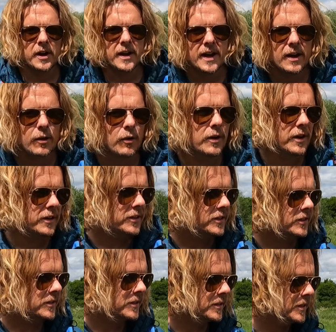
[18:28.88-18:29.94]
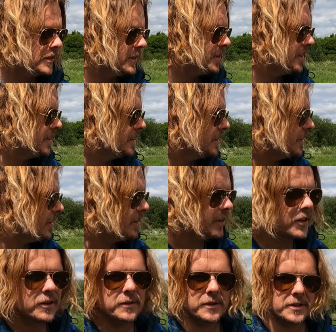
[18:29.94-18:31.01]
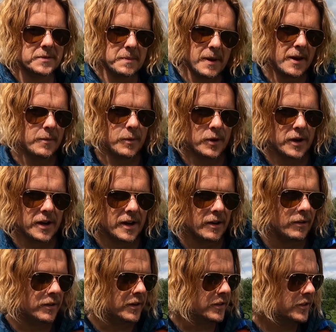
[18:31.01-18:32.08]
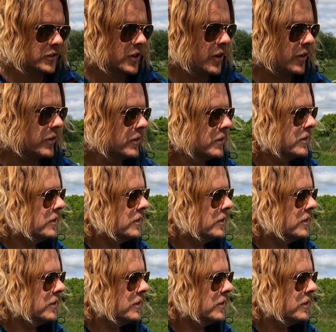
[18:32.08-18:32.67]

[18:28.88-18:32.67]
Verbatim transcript: a canal lock is, I'm going to explain what a canal lock is. So